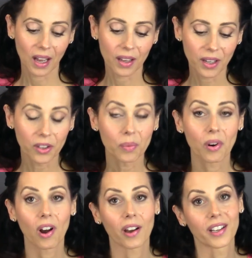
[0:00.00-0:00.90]
Another
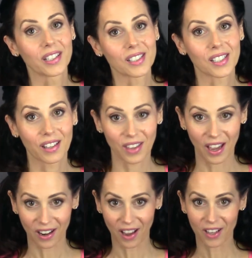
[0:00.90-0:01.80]
product
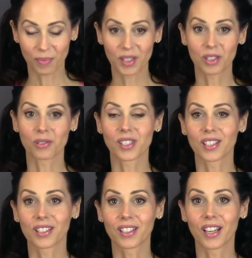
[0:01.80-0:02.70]
that I have been
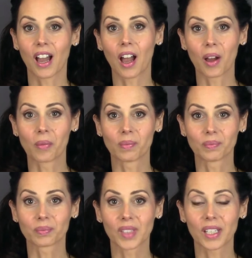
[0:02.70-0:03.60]
using,
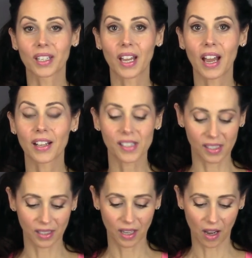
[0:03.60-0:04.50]
um, it
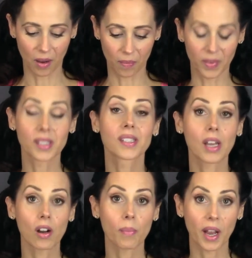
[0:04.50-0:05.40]
has um,
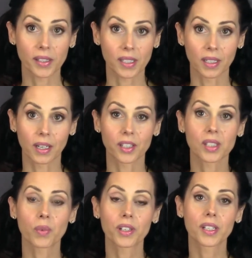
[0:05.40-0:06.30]
ceramides in it, and I
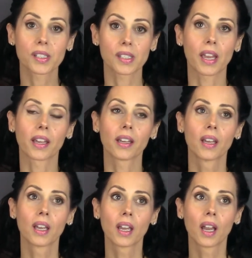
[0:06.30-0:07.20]
just wanted to say,
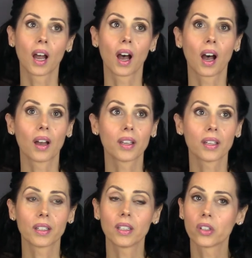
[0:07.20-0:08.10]

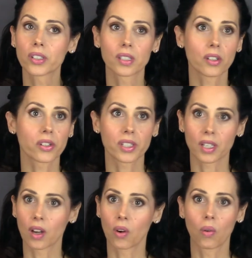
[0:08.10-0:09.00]
years and years
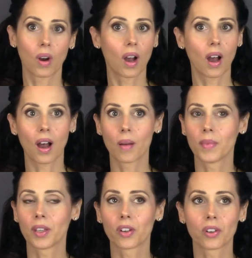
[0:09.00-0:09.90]
ago,
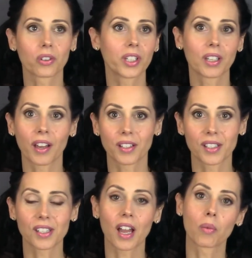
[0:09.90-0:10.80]
um, in the early
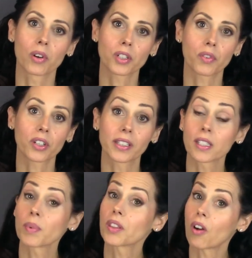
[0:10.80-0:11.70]
90s, I worked for
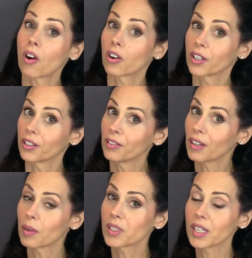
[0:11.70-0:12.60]
Elizabeth Arden.
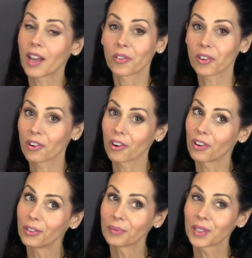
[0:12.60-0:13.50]
I was counter
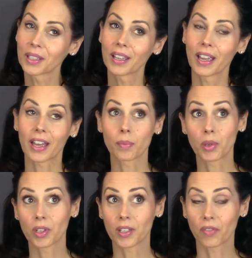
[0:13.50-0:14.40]
girl and a
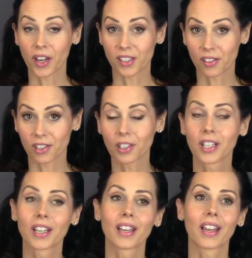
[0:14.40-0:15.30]
beauty advisor.
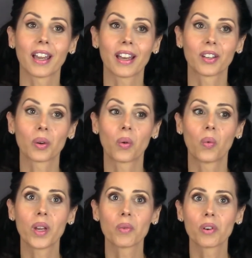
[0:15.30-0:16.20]
And
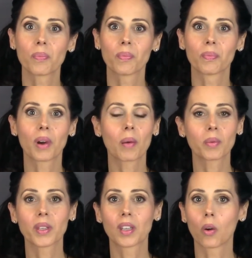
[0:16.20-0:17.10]
we were
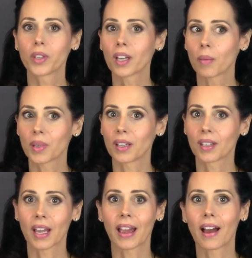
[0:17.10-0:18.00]
probably the only company
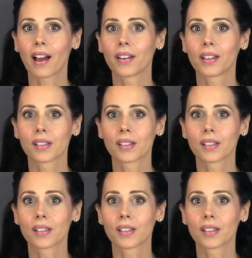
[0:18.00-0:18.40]
that had